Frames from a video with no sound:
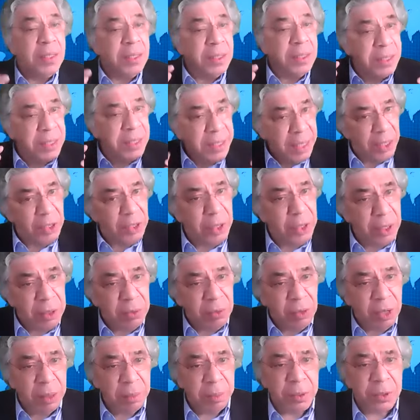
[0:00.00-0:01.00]

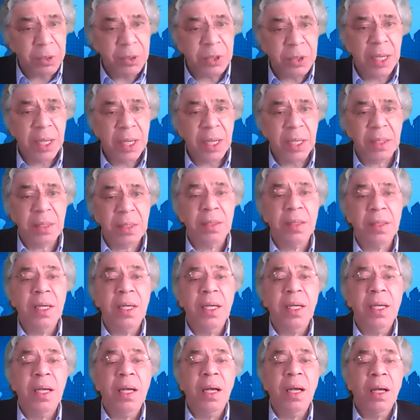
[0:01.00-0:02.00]
63%
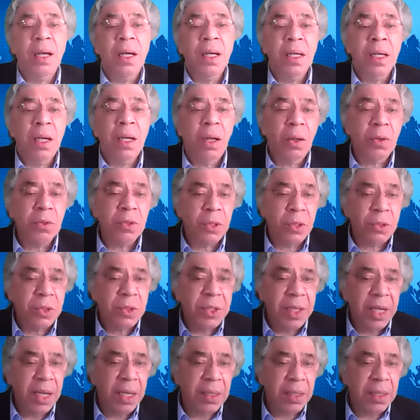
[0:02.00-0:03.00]
also
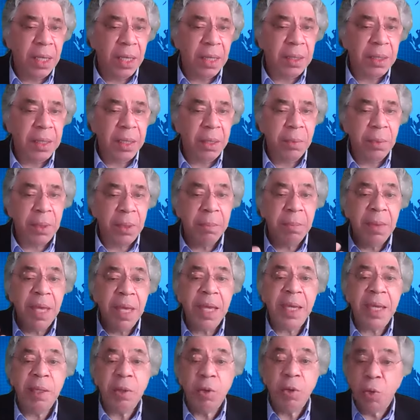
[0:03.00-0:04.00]
said that they were
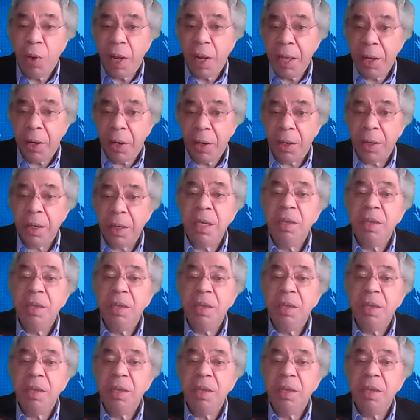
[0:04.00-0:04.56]
making greater